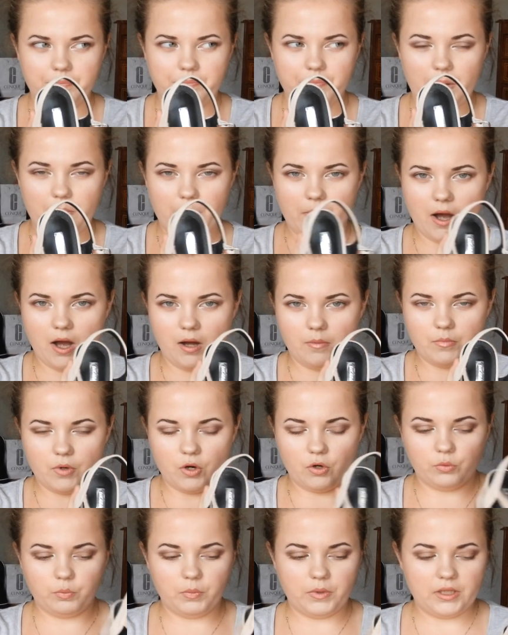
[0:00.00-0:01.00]
my mom
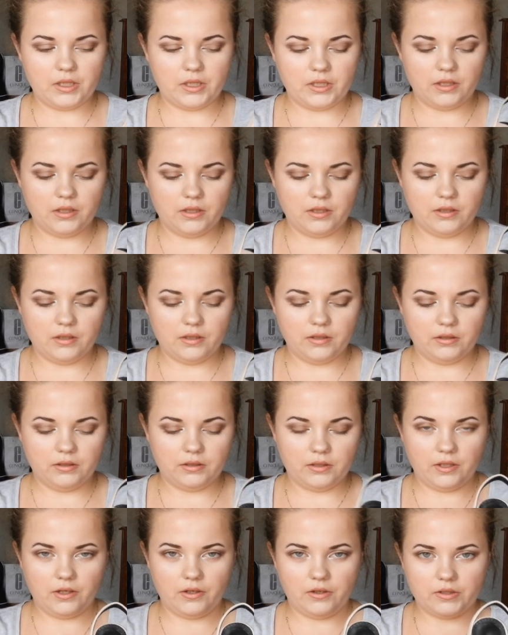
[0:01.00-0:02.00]
bought me
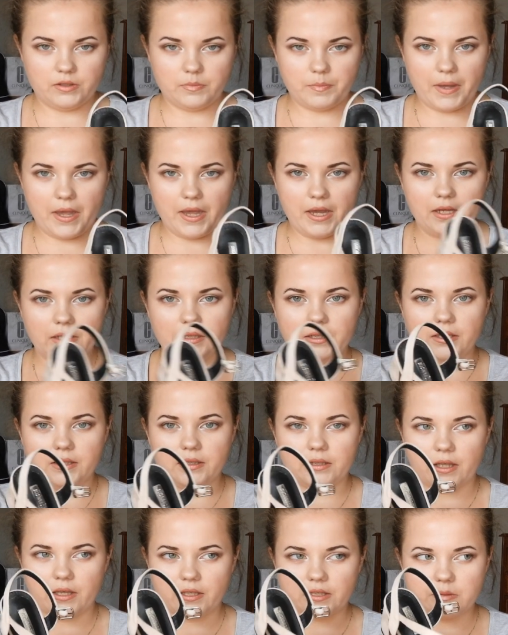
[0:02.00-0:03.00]
in here in Spain
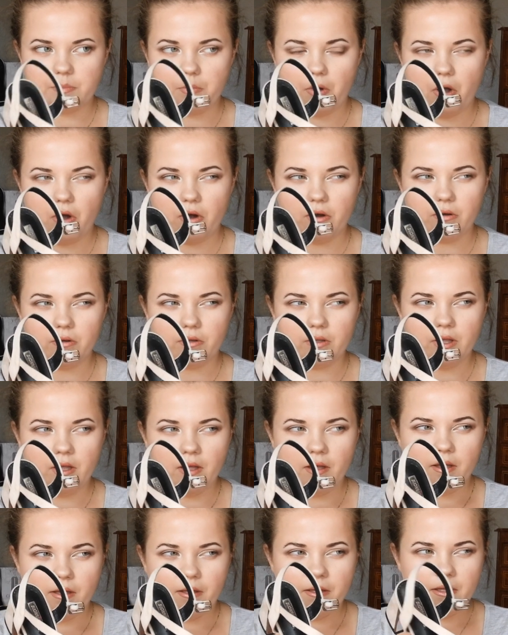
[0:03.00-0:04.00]
in like small
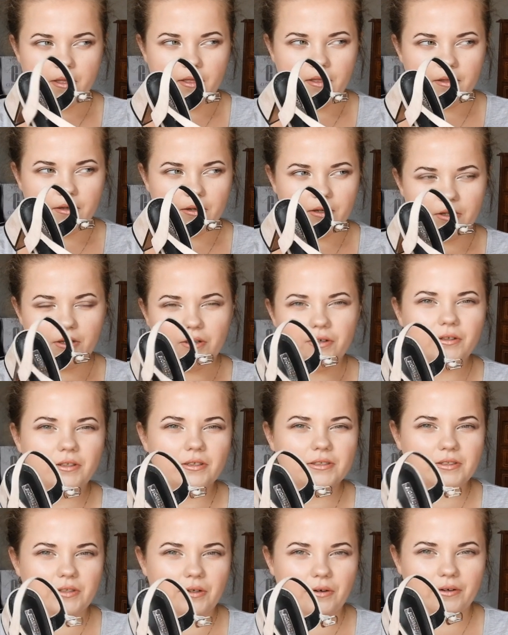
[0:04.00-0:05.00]
cute
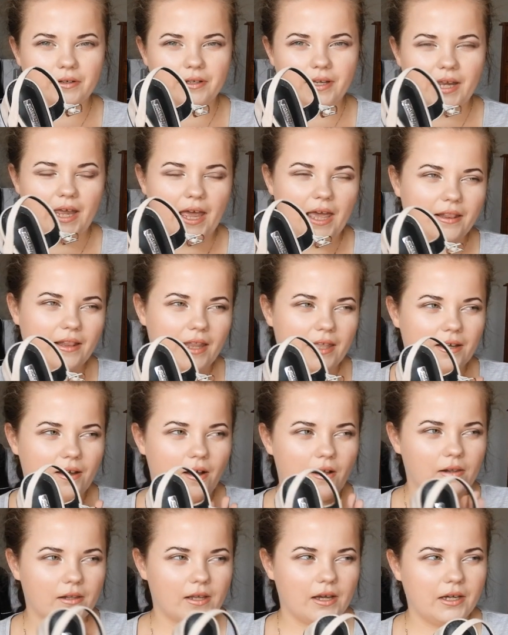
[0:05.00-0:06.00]
store. They had
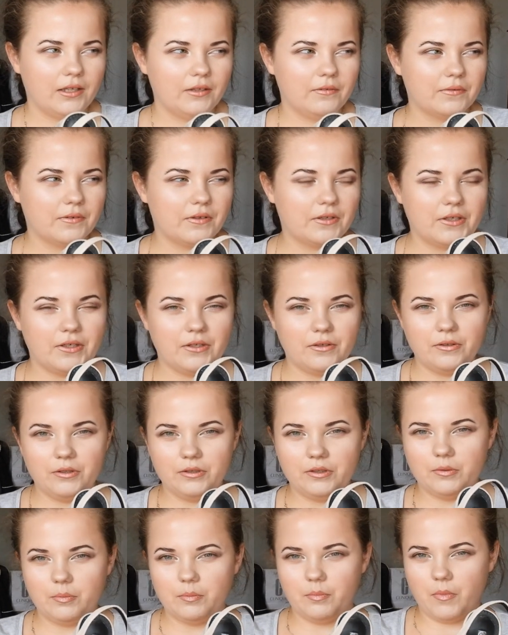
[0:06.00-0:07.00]
like all kind of
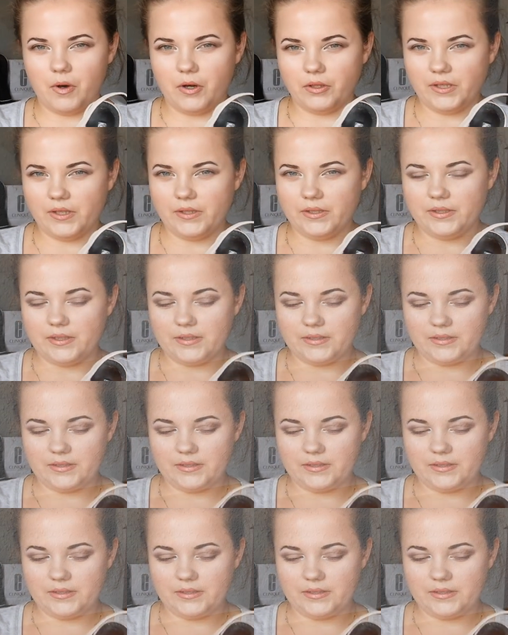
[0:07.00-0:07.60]
cute modern